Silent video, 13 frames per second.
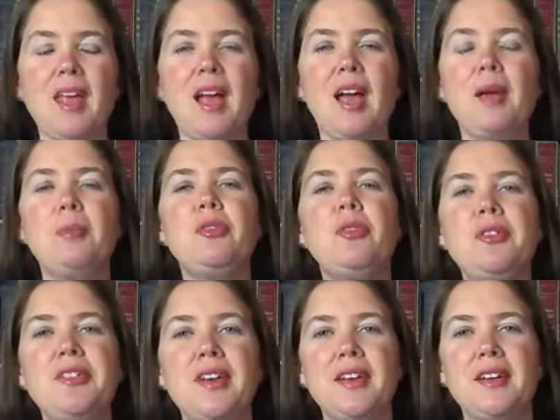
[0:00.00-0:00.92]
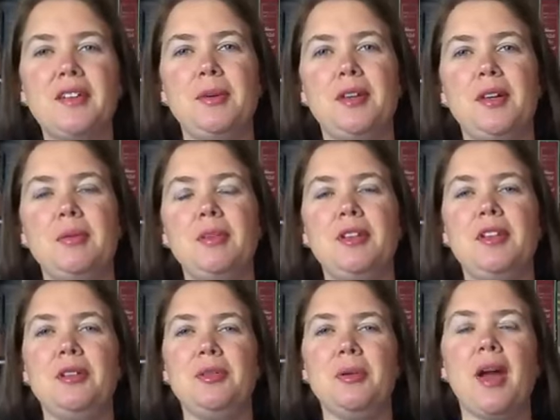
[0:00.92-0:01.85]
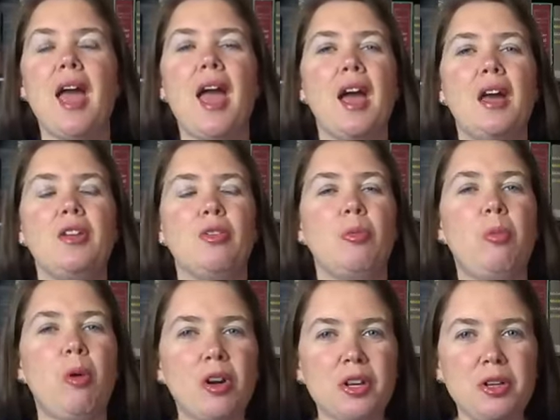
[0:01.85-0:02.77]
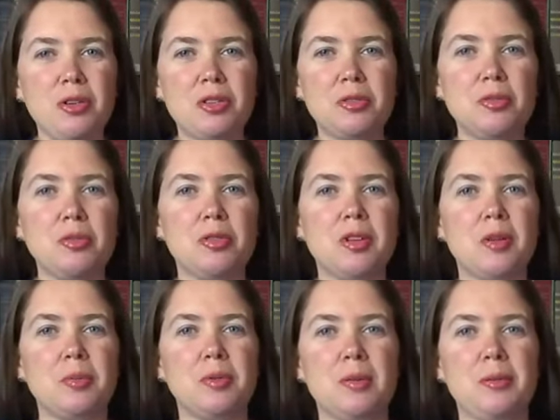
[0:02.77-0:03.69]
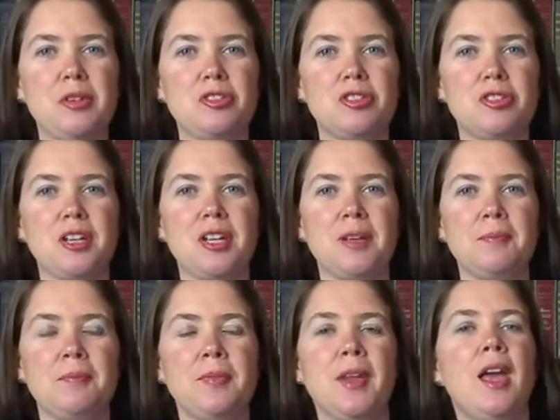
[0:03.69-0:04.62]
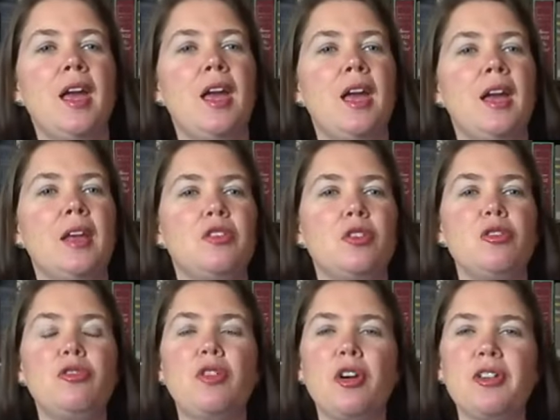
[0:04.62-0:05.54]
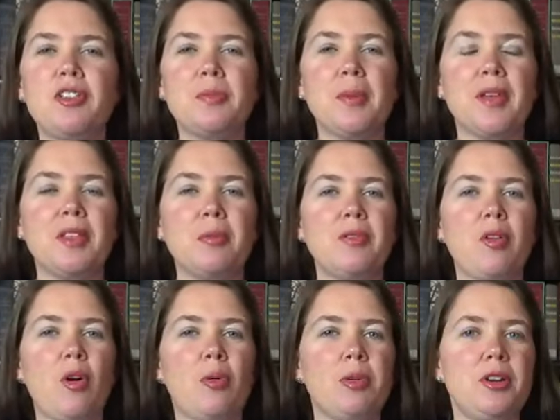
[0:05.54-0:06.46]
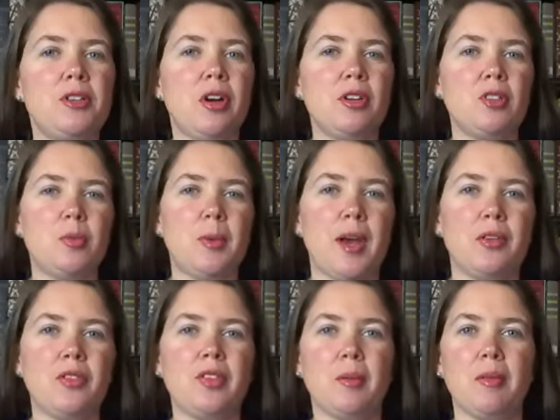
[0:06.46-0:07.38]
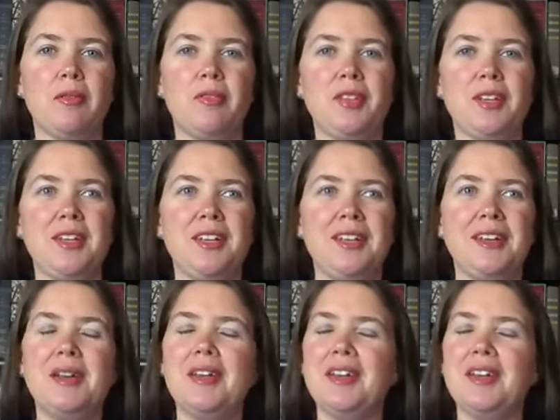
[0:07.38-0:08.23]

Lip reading: I'm so excited to be here with you to walk you through the deployment journey. So far this month, we've already talked about some of the